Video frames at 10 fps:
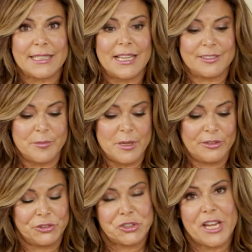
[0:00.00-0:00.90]
as
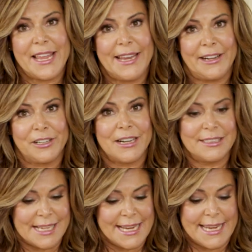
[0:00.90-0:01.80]
much air as
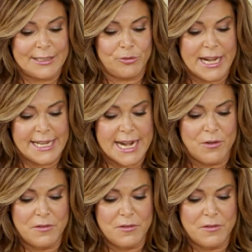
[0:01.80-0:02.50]
I can right now.